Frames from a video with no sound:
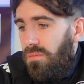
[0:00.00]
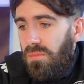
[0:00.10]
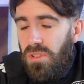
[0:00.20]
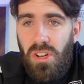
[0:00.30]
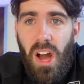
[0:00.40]

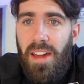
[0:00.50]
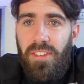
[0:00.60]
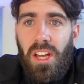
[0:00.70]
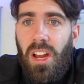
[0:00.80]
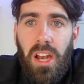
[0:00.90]
not
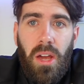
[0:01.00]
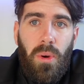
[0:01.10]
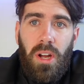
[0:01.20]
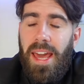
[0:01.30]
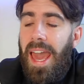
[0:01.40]
having a clue
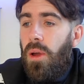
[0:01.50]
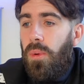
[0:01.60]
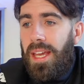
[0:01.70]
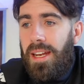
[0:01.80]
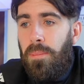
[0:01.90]
on how
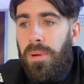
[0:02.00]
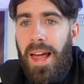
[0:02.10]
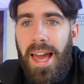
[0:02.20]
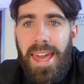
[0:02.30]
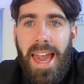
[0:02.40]
we're going to
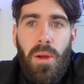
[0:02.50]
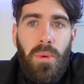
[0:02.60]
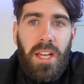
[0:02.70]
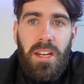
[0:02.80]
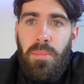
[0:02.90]
play, how
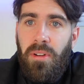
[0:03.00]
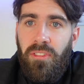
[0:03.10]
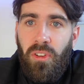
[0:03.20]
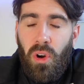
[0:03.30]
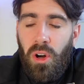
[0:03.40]
we're going to
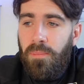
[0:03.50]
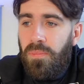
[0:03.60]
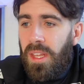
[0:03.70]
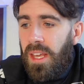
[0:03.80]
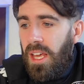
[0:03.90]
perform.
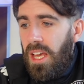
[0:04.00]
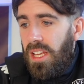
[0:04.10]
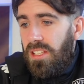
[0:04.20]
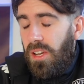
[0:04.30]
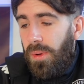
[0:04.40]

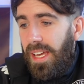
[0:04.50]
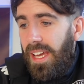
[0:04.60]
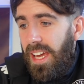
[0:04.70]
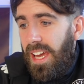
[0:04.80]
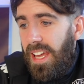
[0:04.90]
So
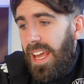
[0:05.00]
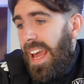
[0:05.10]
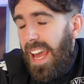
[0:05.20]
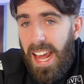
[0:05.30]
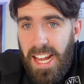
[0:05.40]

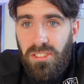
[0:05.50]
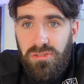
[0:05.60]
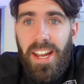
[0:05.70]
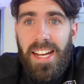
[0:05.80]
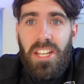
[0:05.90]
it's
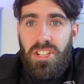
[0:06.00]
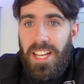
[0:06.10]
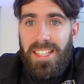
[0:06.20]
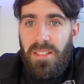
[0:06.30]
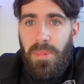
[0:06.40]
really
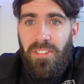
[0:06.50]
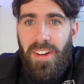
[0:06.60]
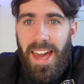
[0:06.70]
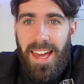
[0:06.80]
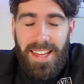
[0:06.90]
shit, to be
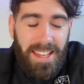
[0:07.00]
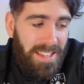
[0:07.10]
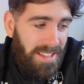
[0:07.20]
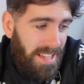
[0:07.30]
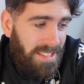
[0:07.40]
fair.
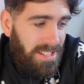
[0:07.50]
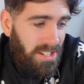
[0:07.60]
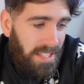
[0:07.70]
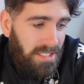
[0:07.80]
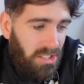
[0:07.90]

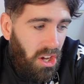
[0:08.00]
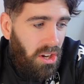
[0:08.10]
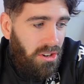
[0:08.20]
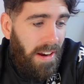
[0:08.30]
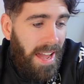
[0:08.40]
It's
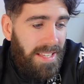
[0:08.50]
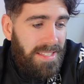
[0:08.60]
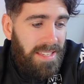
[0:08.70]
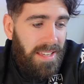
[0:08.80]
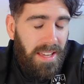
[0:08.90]
not
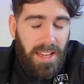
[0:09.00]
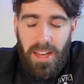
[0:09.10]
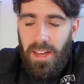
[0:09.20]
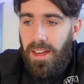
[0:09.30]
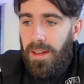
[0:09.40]
great.
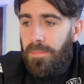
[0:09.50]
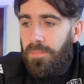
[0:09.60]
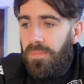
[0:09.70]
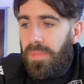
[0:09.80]
And